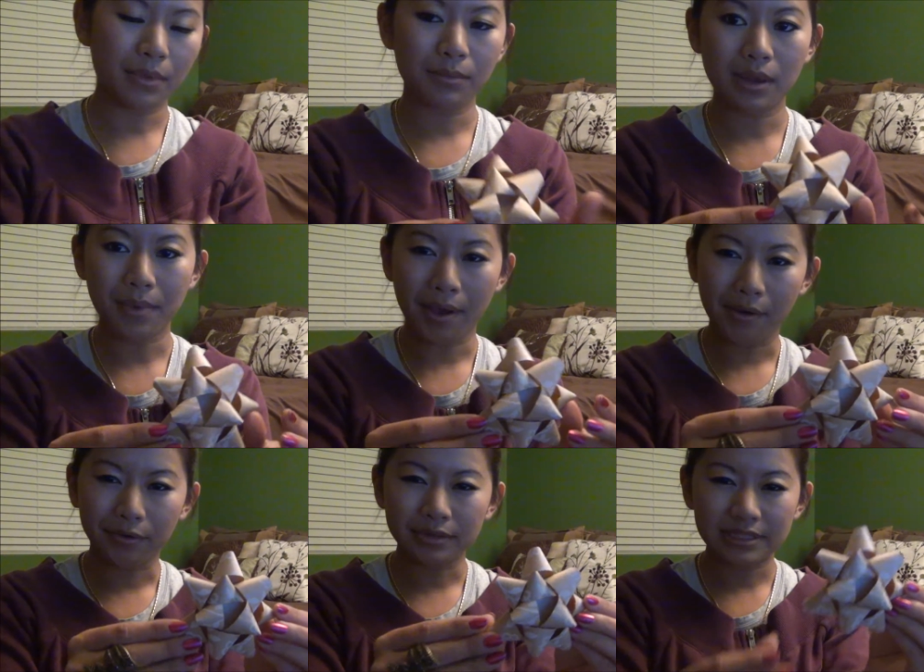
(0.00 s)
maybe
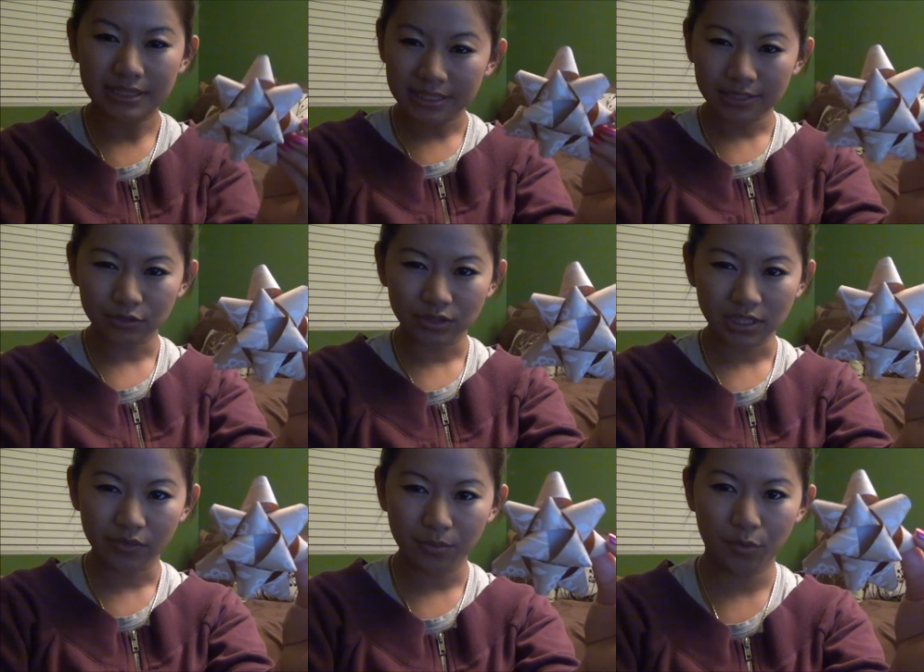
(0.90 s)
about 6 or
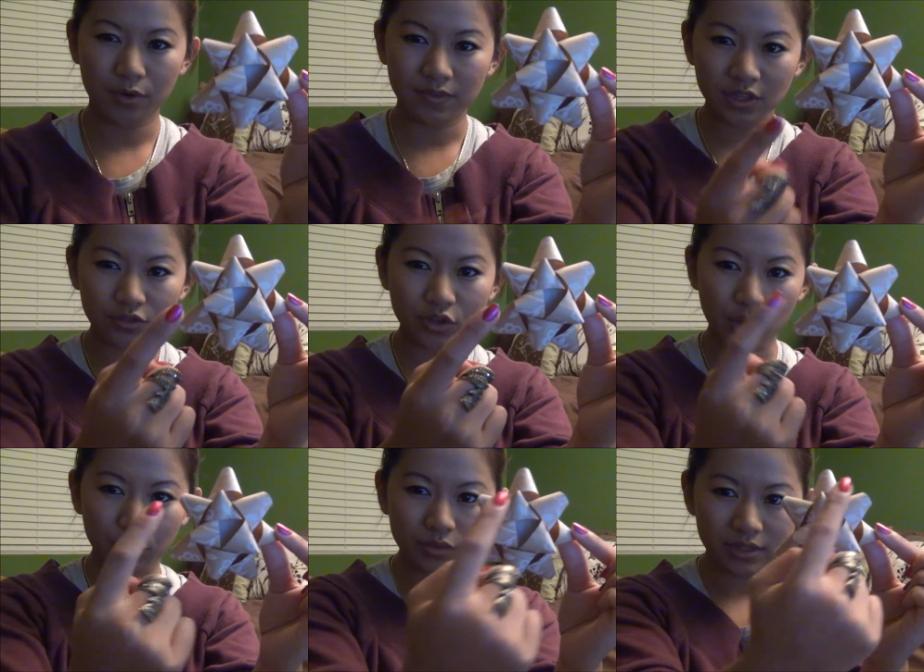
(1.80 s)
7 more of these
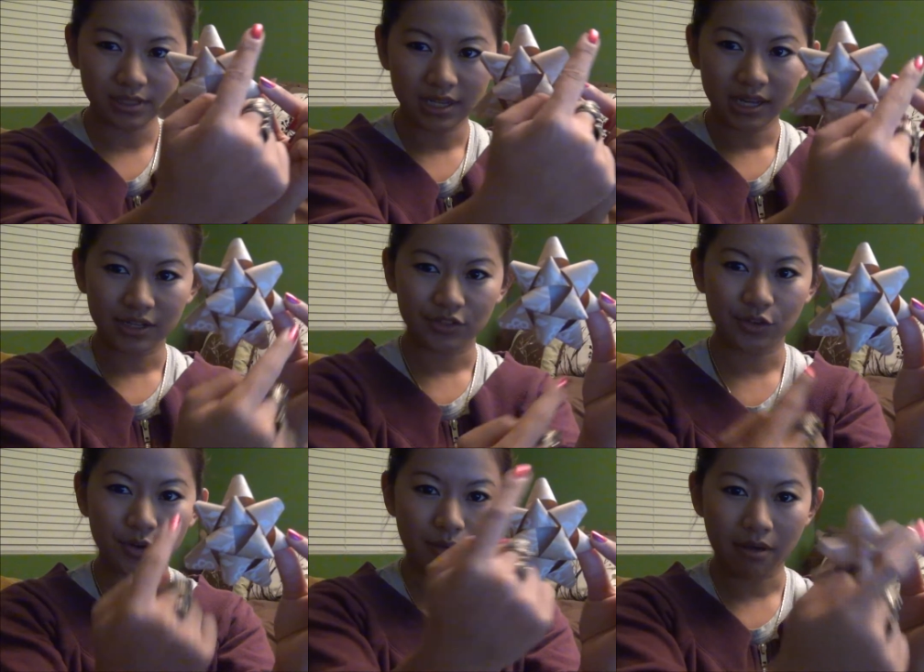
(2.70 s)
cones to
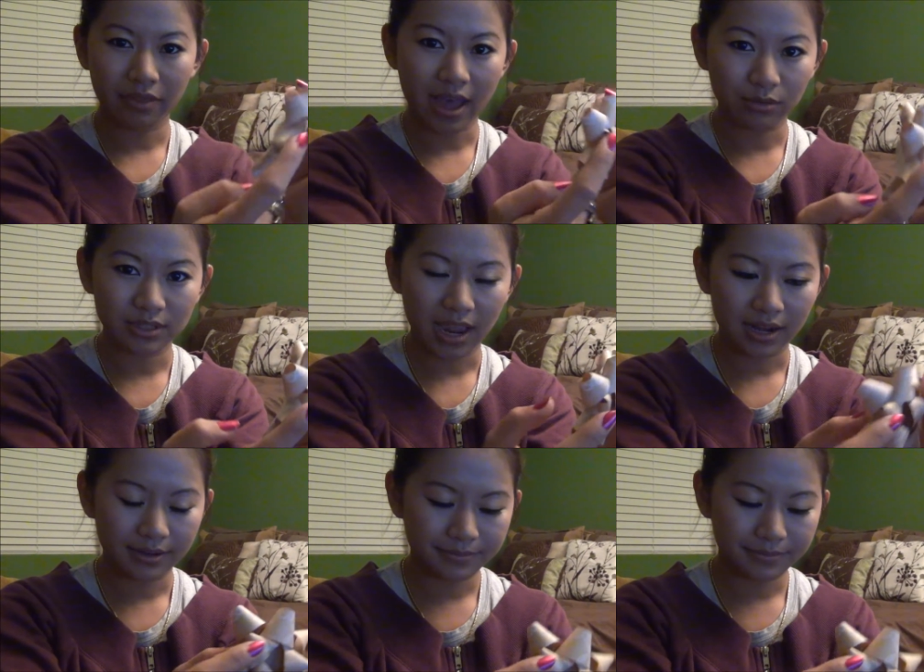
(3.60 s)
go on the outside.